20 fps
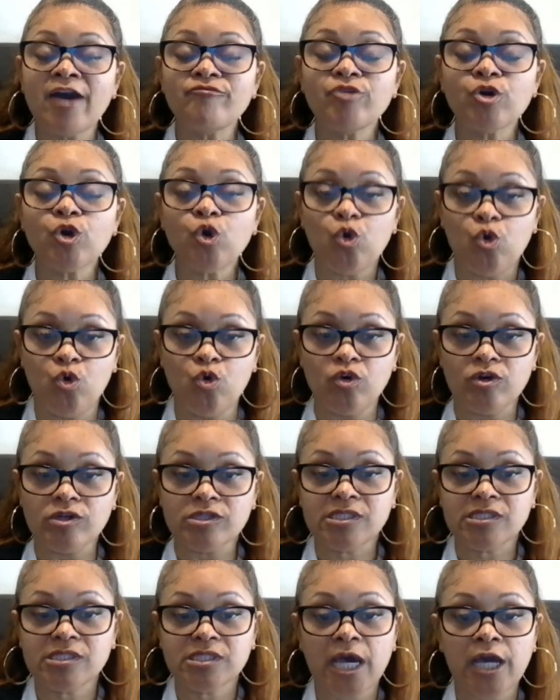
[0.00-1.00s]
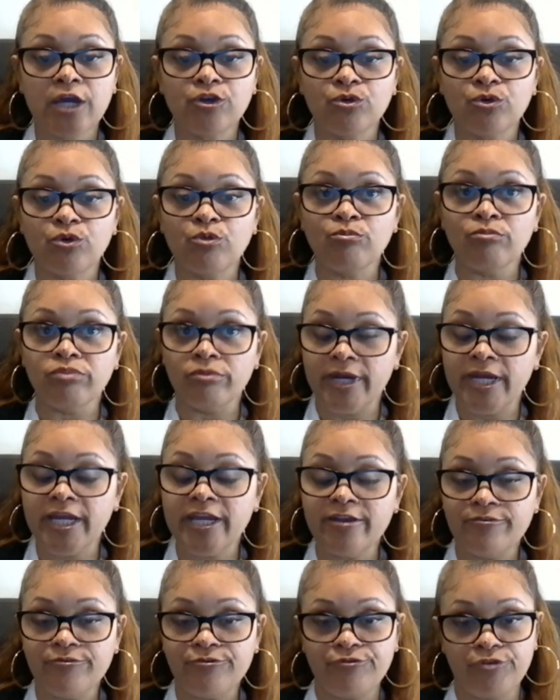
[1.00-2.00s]
And I have a course
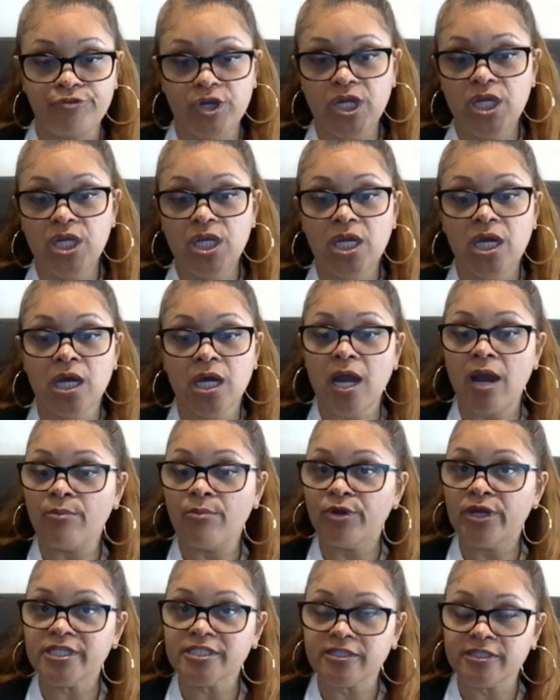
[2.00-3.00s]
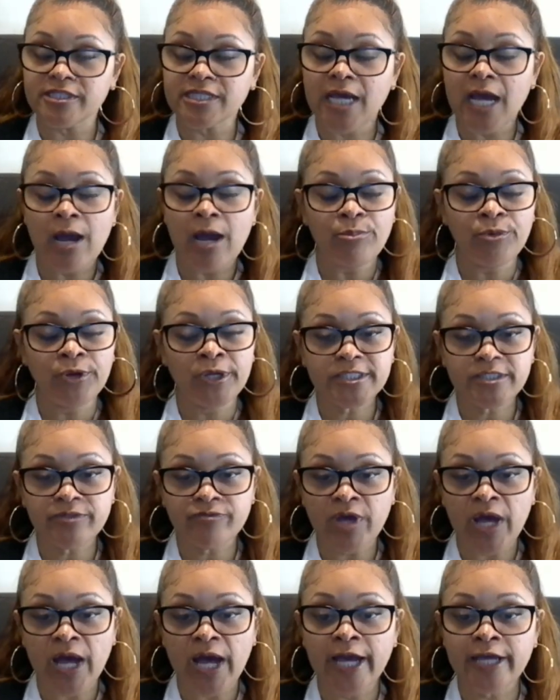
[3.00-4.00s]
titled Breaking Free, it's a
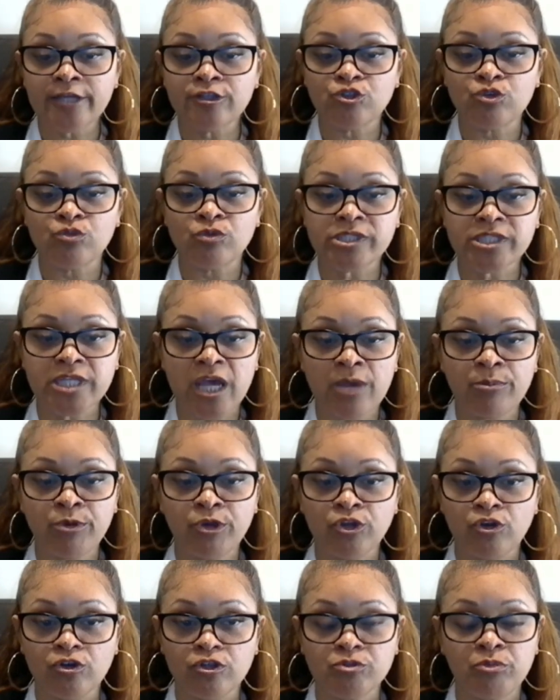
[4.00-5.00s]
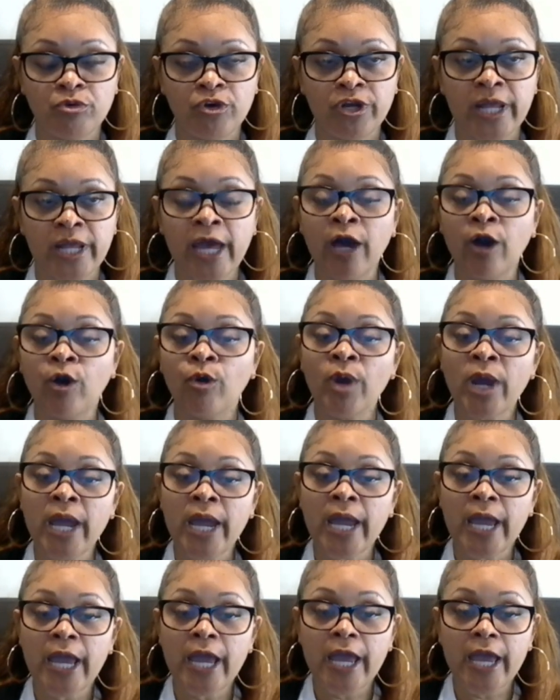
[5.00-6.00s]
comprehensive guide to escaping nurse
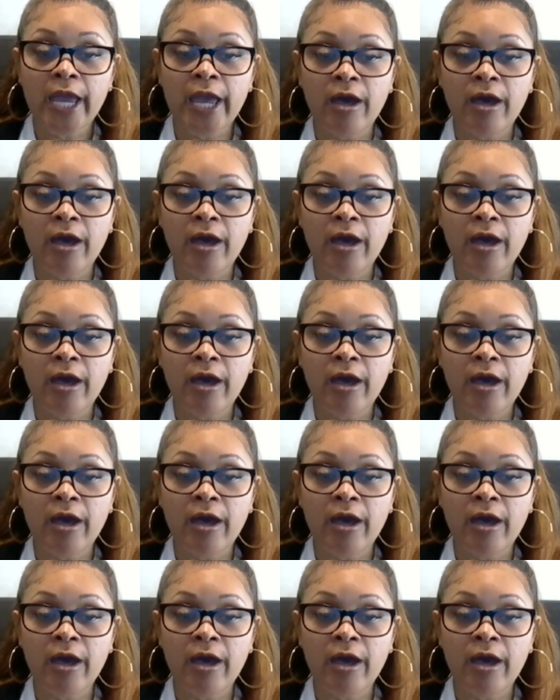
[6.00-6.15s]
burnout.